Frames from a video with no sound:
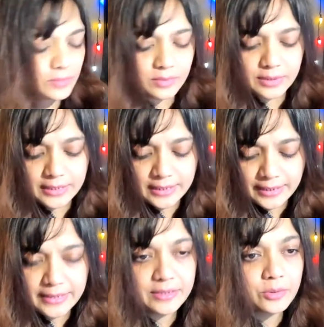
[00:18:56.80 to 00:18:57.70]
the
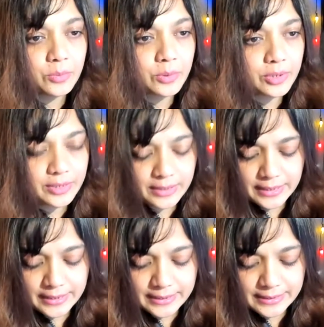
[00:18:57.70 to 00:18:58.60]
next word
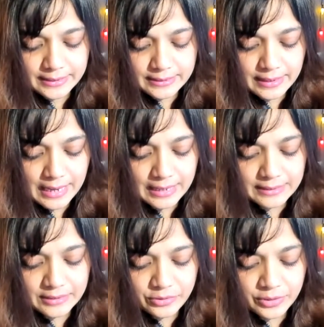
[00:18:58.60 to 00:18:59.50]
is
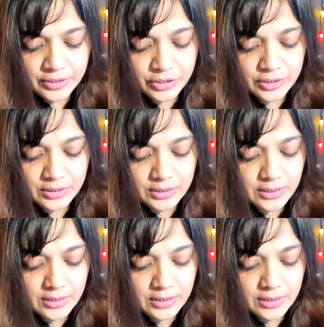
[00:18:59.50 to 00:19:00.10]
astringent.